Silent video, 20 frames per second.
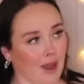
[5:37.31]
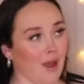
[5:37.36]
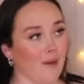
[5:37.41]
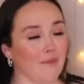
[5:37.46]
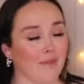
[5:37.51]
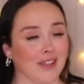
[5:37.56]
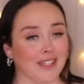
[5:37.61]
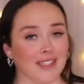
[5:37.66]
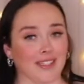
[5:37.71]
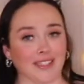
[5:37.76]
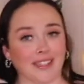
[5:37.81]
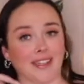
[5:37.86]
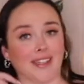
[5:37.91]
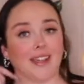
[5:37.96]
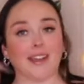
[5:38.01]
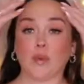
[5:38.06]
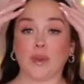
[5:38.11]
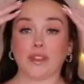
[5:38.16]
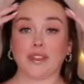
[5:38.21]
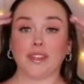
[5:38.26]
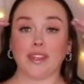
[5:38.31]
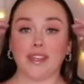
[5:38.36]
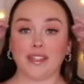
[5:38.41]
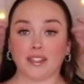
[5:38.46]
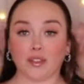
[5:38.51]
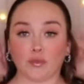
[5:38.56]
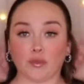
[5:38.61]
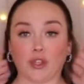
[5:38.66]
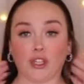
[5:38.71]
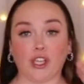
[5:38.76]
obviously, with these
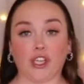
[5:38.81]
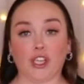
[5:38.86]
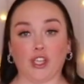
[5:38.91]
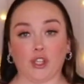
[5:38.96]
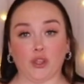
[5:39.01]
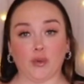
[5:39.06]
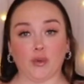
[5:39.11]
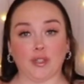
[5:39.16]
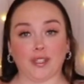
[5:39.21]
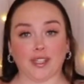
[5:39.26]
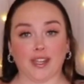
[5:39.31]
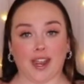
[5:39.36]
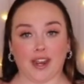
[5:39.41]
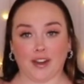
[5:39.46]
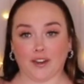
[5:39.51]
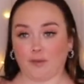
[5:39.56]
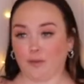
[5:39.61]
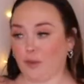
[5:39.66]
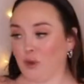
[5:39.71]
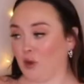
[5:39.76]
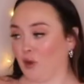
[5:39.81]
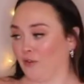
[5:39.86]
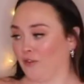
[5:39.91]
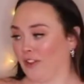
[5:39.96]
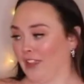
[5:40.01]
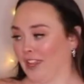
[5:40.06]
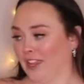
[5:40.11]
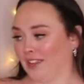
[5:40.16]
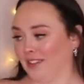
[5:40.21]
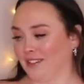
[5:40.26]
really cute kind of
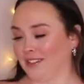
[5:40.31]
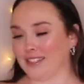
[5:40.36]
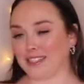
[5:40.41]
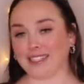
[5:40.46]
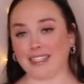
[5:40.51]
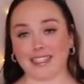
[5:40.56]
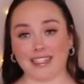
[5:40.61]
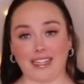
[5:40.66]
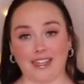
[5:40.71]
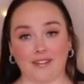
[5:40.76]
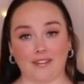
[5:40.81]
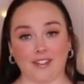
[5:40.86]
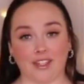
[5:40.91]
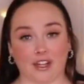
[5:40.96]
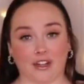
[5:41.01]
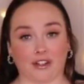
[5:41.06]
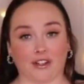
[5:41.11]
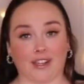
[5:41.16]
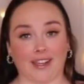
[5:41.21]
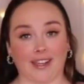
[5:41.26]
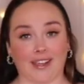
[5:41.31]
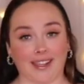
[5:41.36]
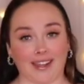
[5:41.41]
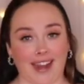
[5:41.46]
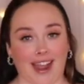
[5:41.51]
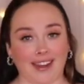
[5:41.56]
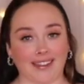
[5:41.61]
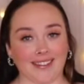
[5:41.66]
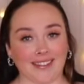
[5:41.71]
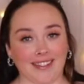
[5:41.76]
poofy sleeves that are like
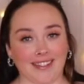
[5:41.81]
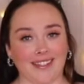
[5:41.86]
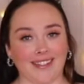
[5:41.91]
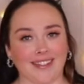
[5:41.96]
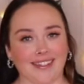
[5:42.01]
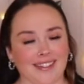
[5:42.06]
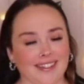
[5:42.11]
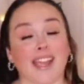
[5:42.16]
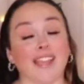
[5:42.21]
connected.